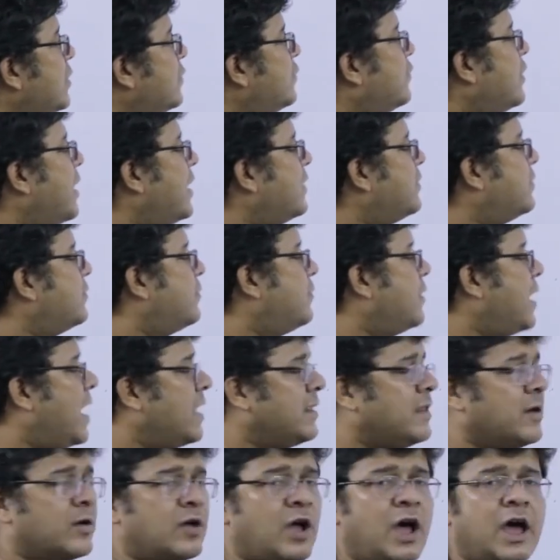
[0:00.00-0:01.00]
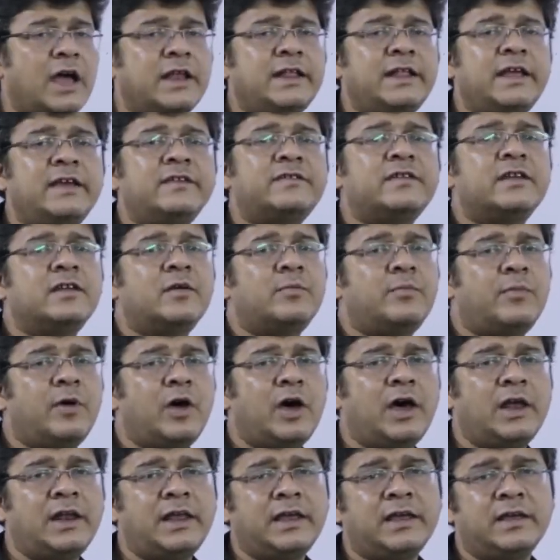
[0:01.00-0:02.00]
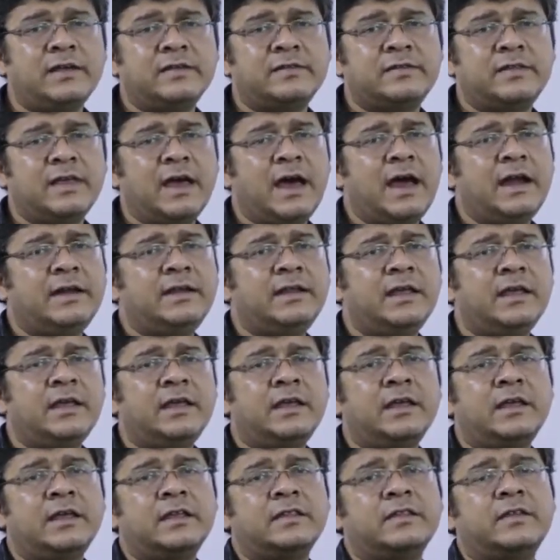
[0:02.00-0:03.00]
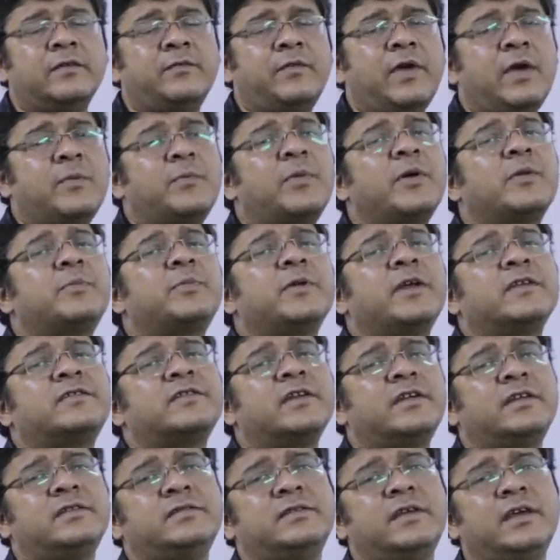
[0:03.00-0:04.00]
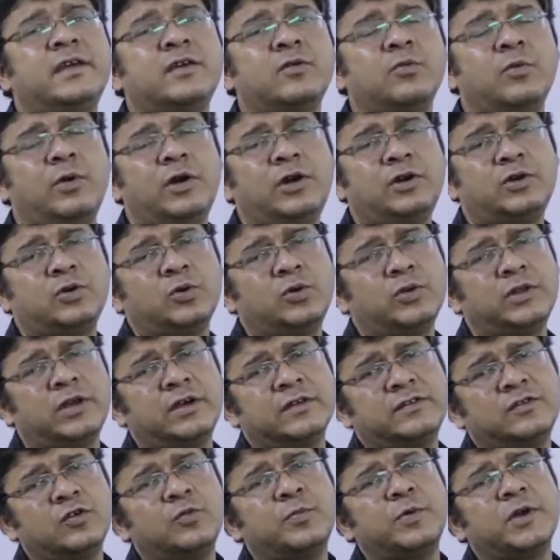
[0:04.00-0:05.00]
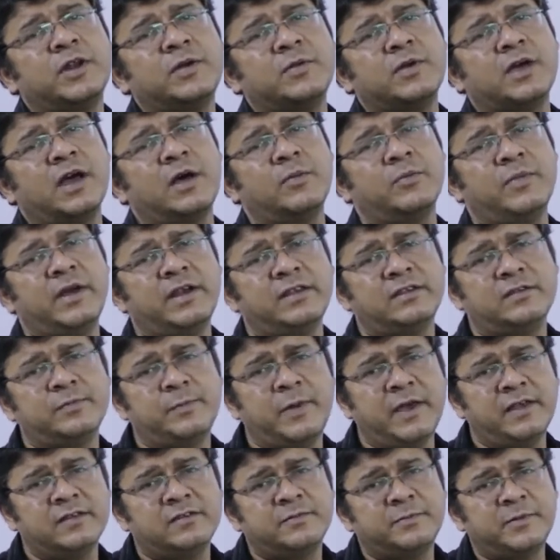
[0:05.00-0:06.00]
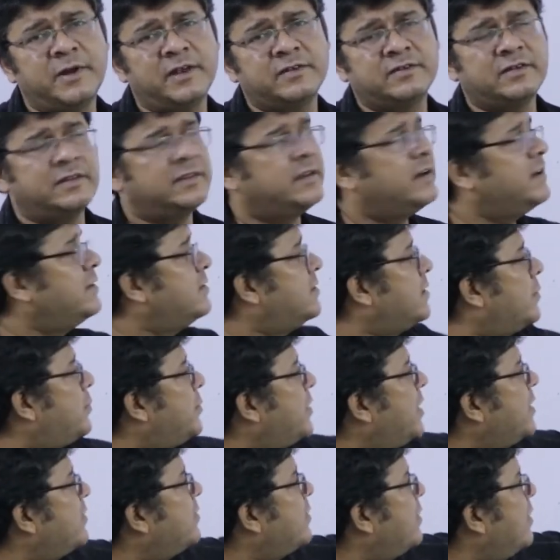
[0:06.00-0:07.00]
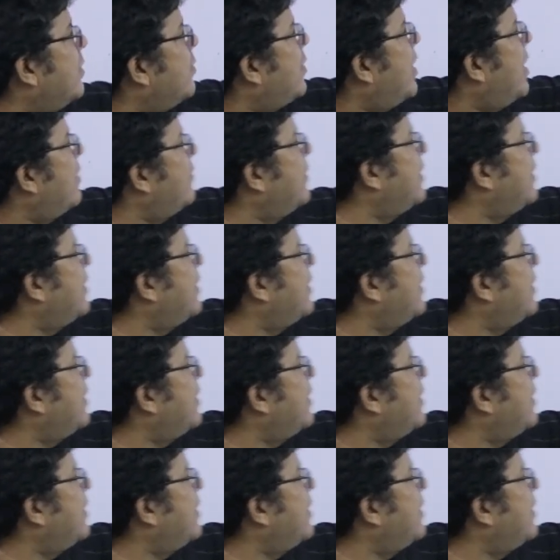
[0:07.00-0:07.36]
So, and the condition of boiling is that the vapor pressure is equal to the superincumbent space pressure, that is the pressure above